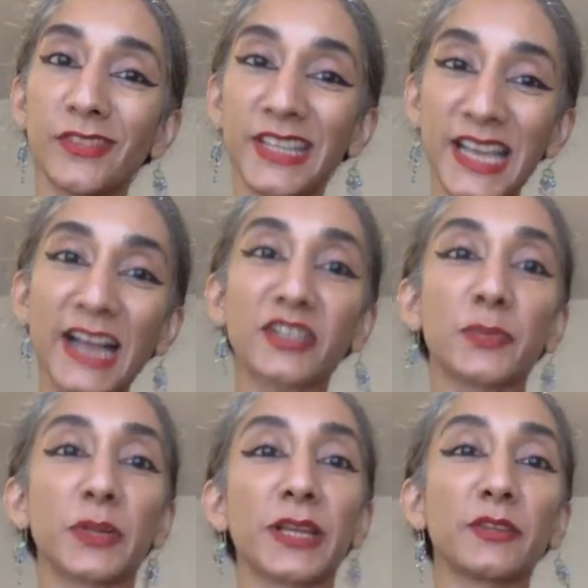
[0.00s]
the actor
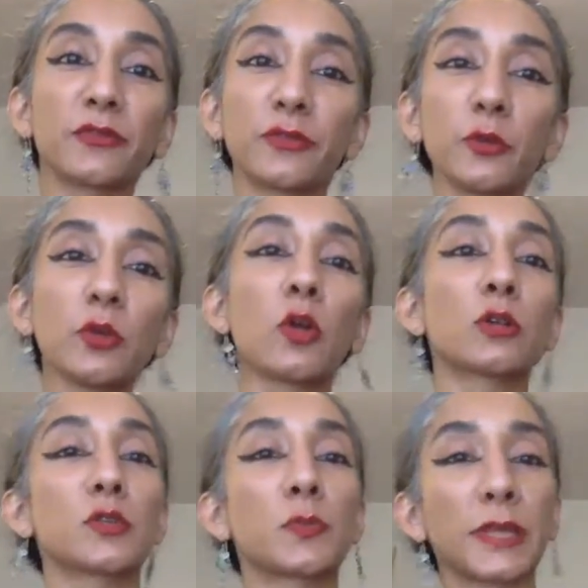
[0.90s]
playing the fool
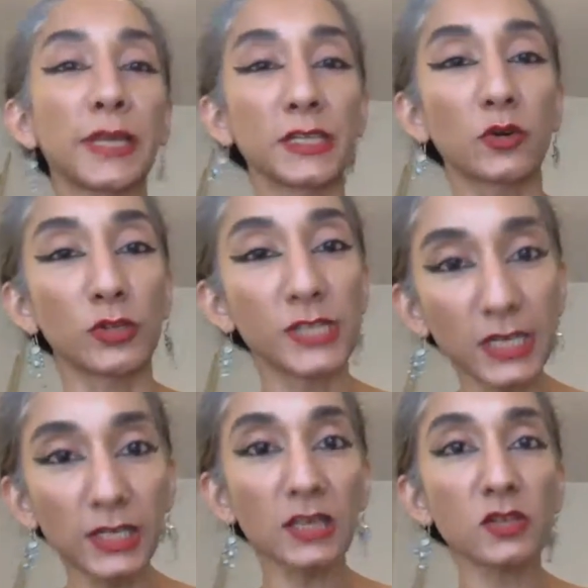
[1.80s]
also played
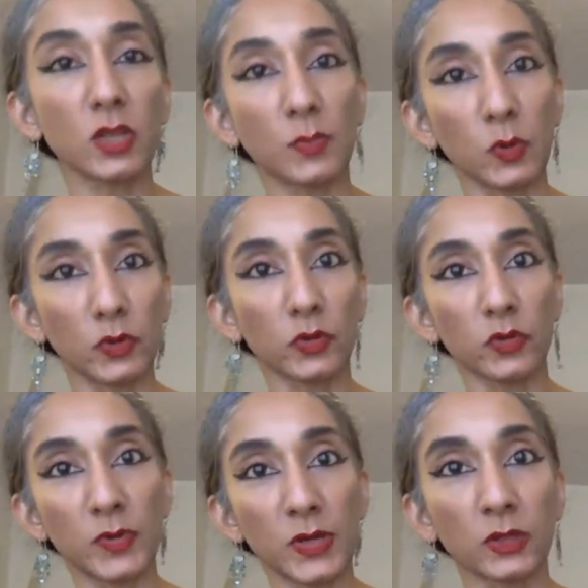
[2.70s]
Cordelia, so they both
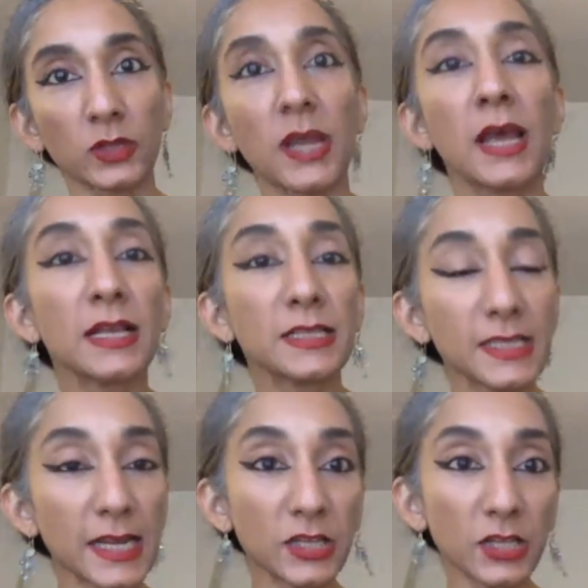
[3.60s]
couldn't be on
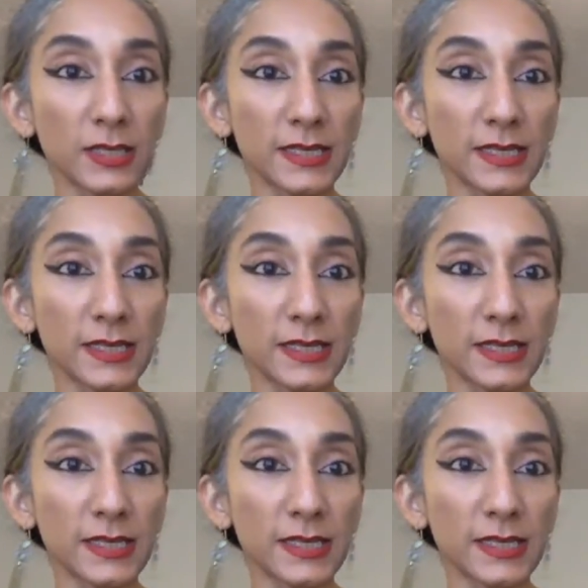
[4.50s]
stage at the